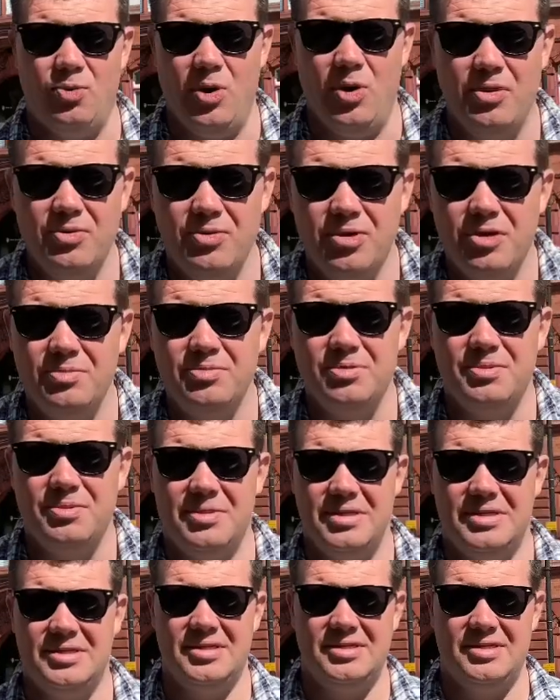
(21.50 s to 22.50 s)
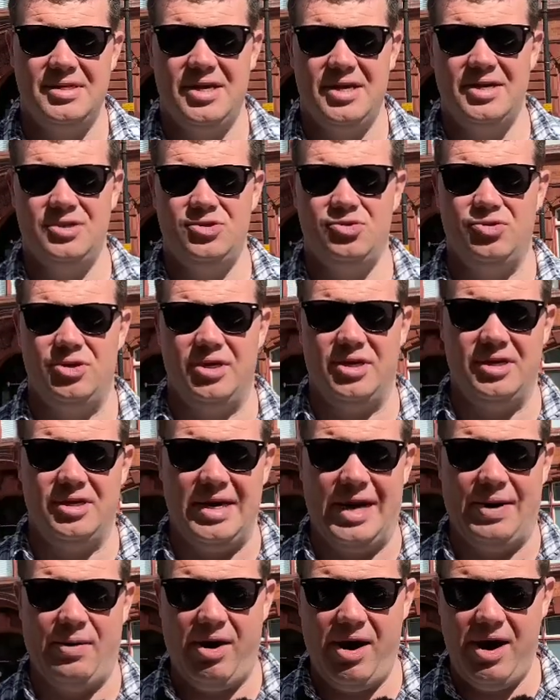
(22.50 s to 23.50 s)
welcome to Mr. C History.
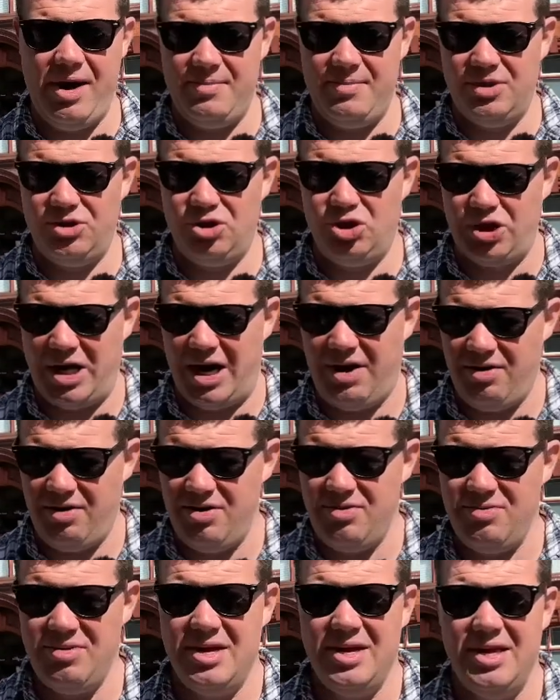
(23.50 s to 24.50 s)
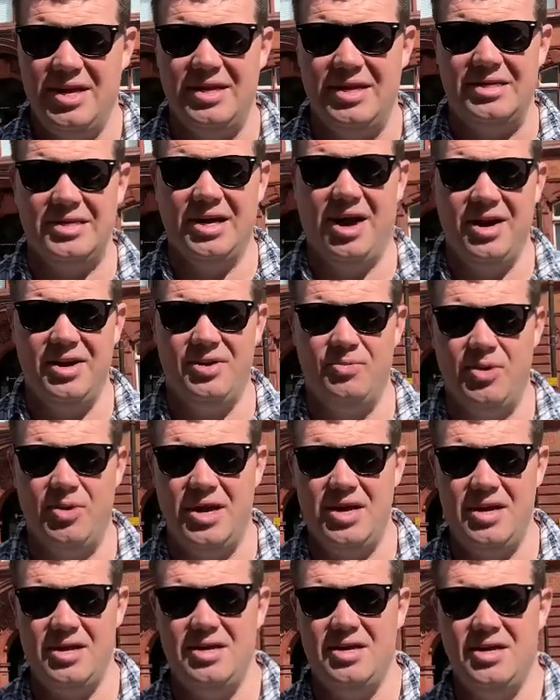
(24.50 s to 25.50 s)
Now I am in Jarrow, in Tyne and
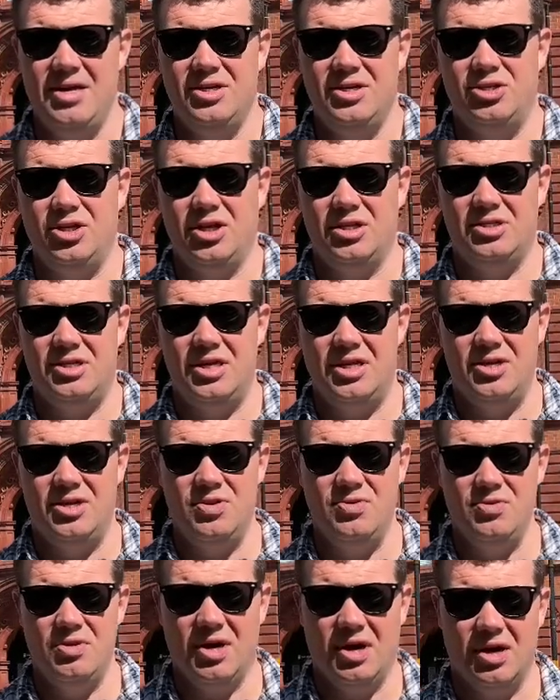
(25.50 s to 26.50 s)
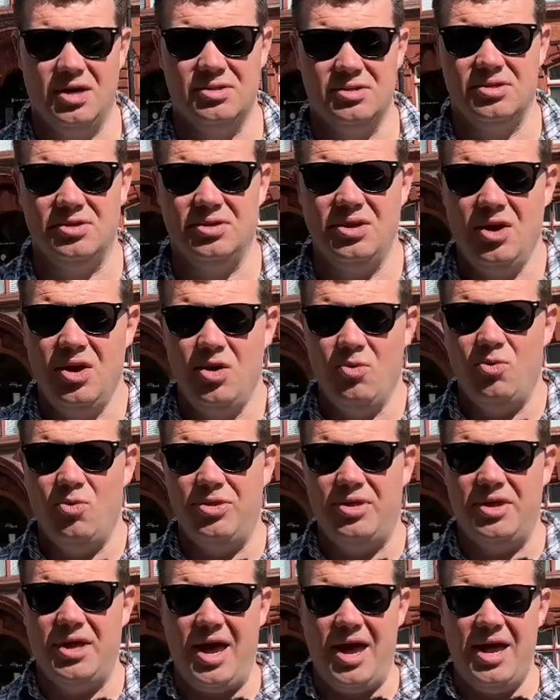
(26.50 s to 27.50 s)
Wear, just near Newcastle, with
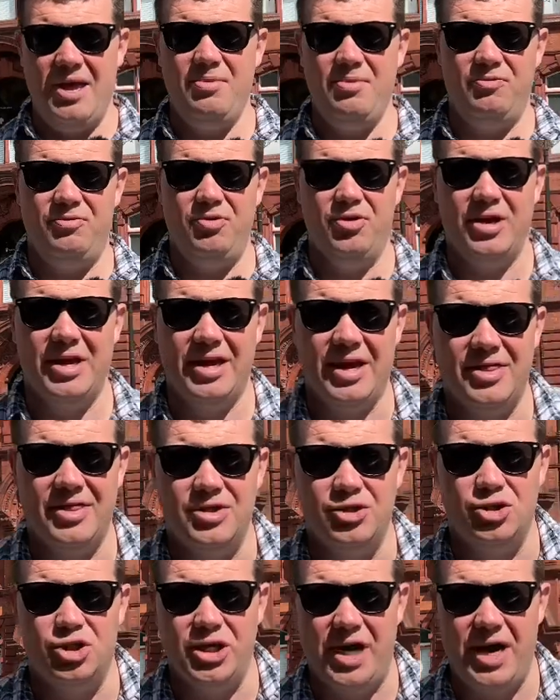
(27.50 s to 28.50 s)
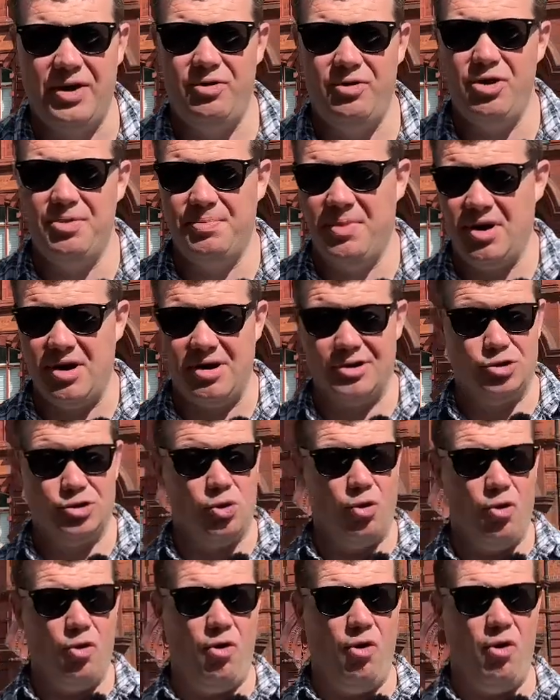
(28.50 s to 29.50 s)
the aim of looking at the Jarrow March,
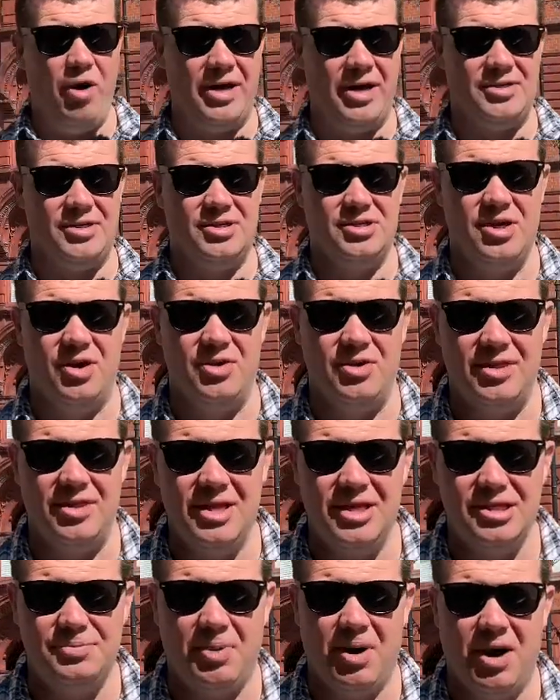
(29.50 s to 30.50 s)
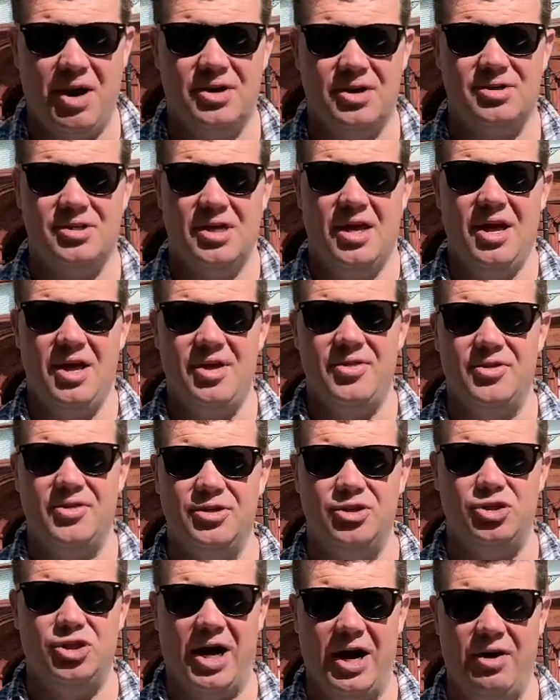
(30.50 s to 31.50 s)
or as it's known in these parts, the
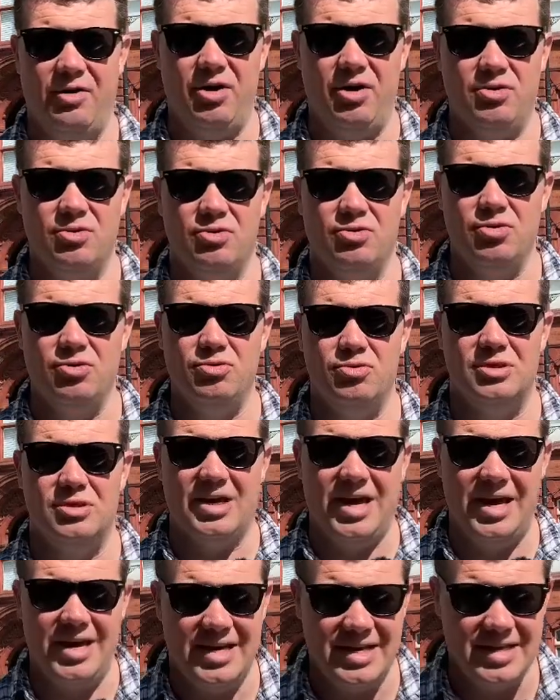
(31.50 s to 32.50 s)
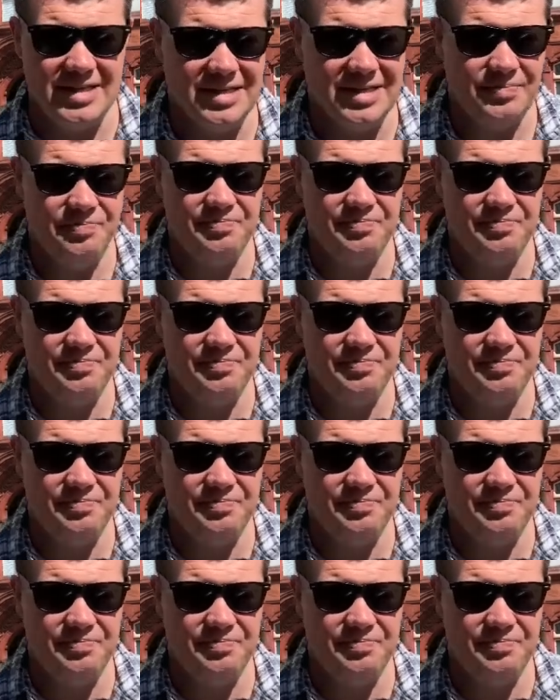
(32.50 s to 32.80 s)
Jarrow Crusade.